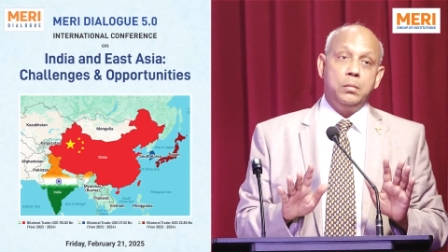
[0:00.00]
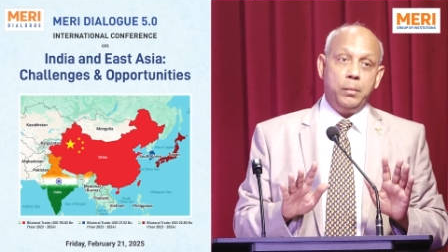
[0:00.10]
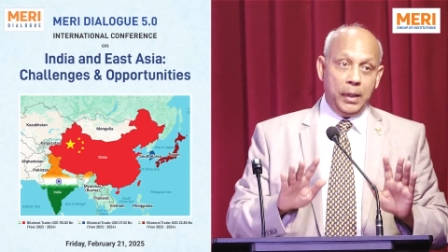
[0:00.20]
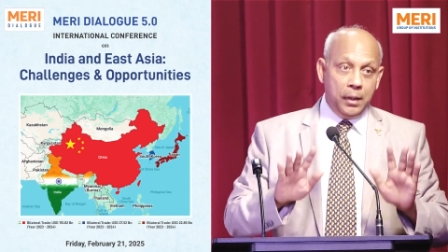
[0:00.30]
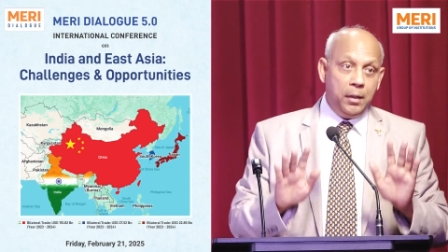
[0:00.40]

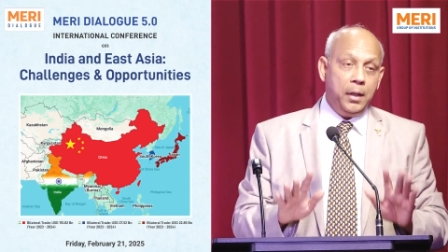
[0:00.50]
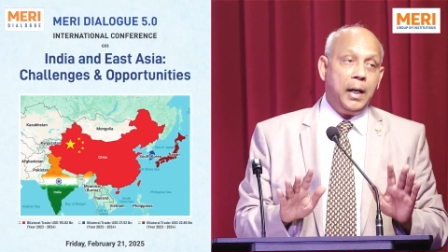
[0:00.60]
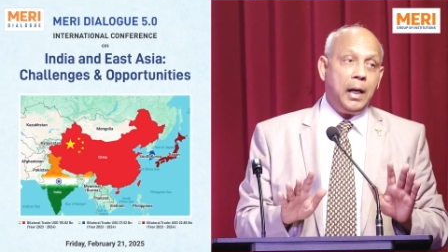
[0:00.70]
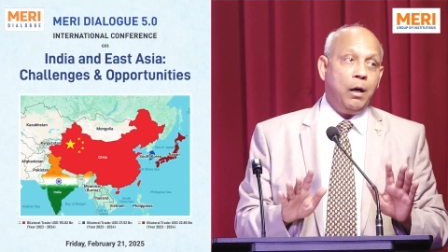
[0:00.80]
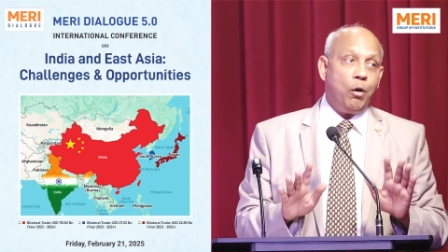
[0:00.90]
in India
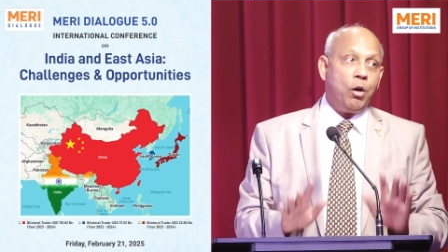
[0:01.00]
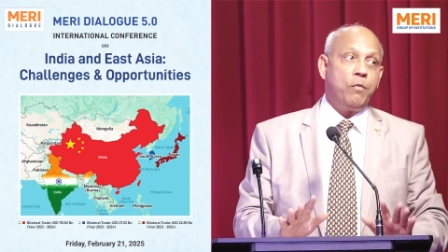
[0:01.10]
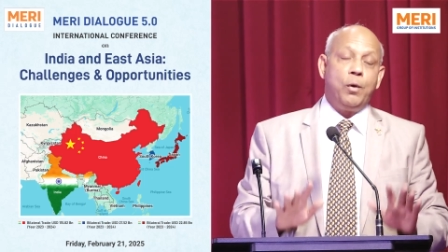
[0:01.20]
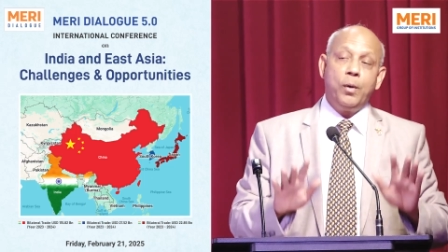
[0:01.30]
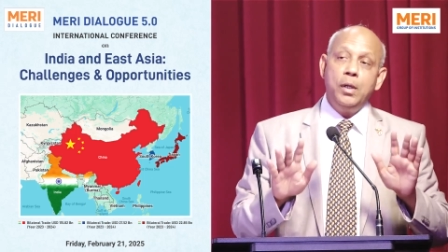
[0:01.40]
of
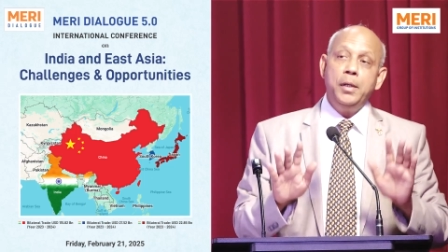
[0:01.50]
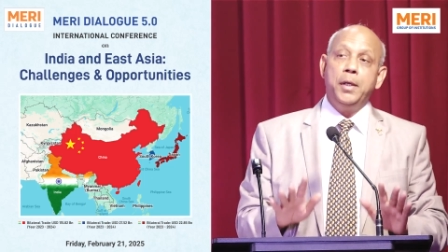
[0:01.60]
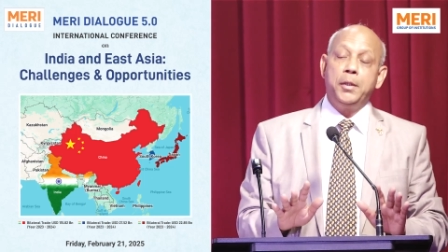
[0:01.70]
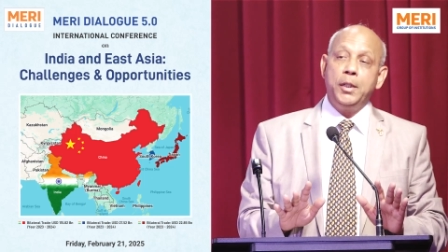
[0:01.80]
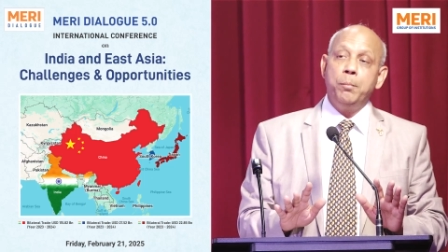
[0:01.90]
our
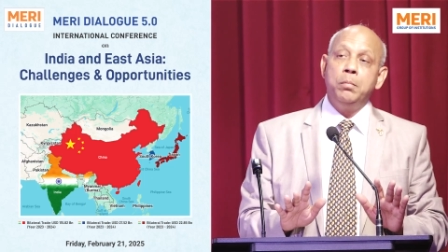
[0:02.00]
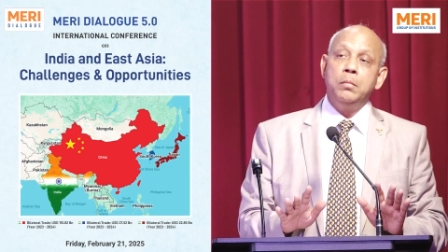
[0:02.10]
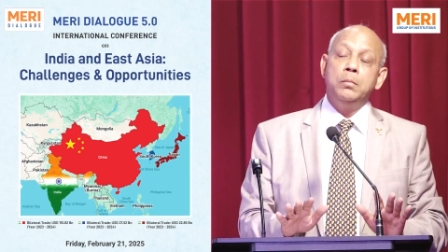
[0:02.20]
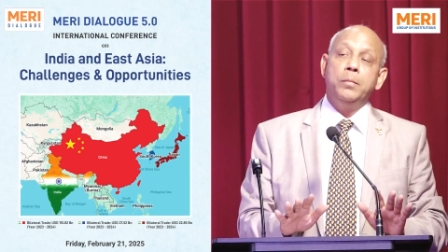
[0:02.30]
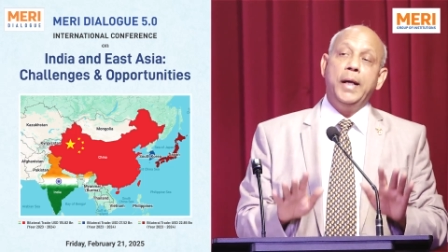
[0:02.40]
leadership,
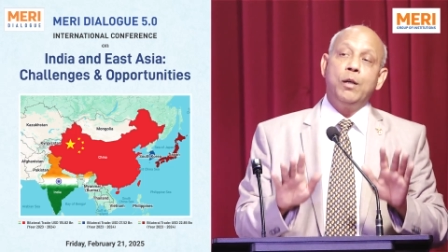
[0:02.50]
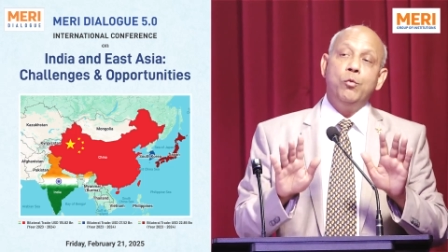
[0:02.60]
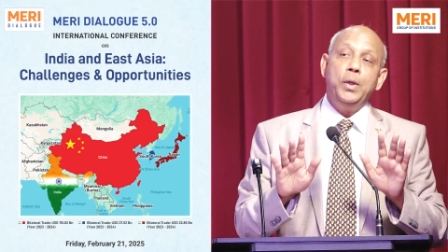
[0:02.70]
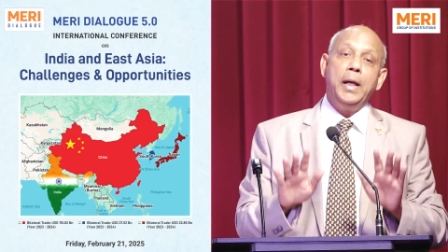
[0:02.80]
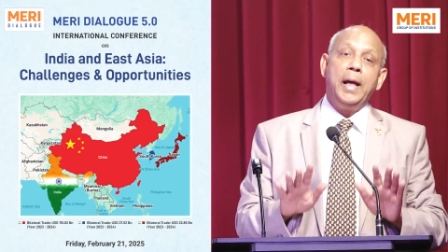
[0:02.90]
that
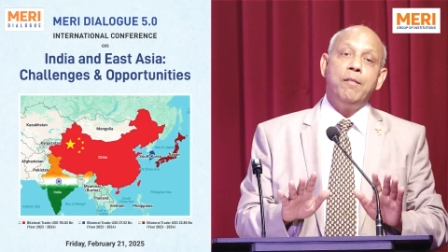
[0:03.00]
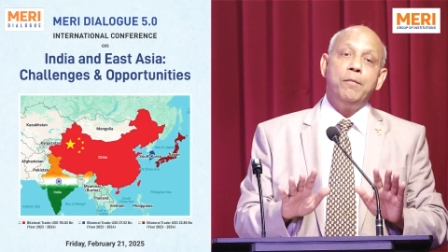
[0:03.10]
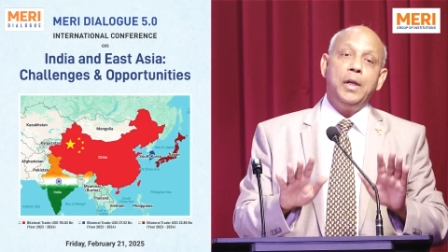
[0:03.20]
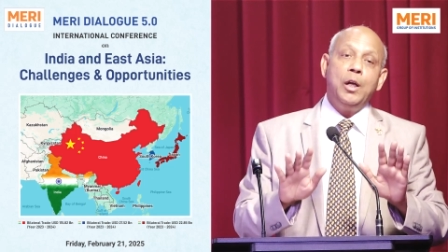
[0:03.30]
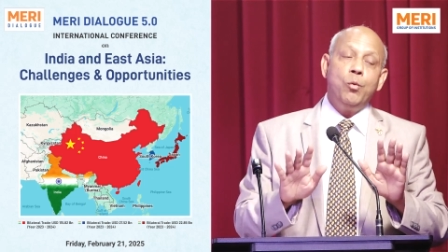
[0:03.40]
we have
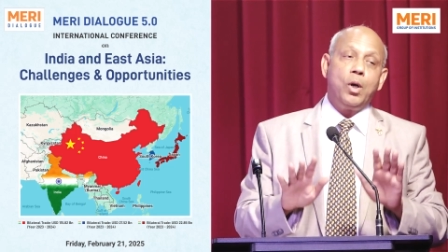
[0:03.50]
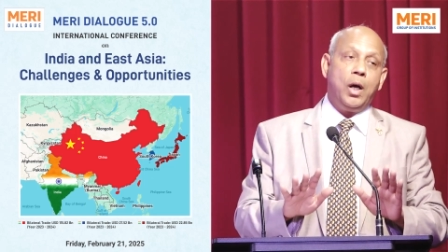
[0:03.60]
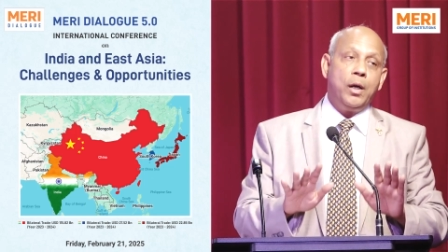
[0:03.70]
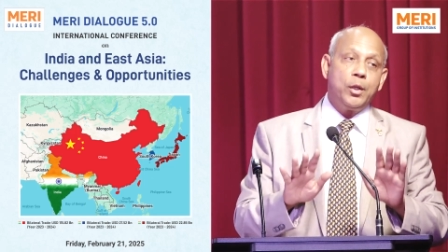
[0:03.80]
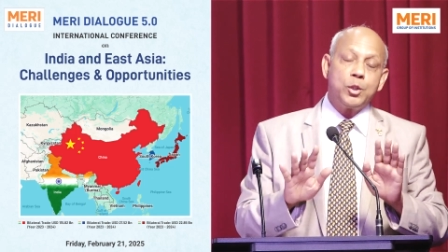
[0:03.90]
never
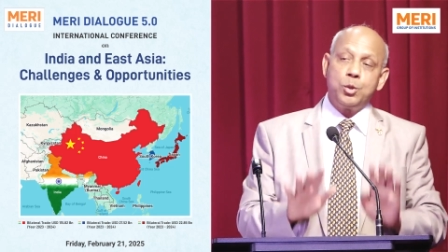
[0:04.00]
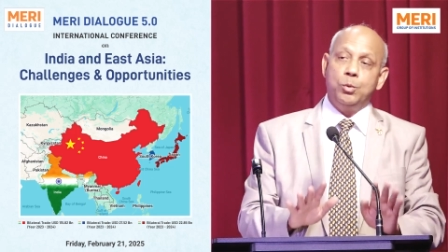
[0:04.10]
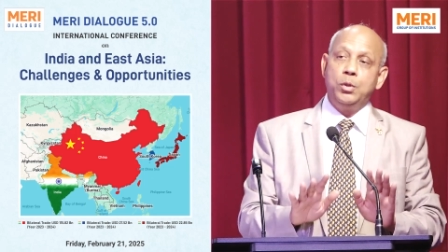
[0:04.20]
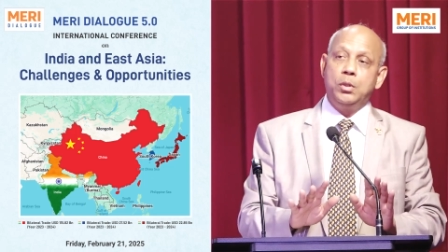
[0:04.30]
understood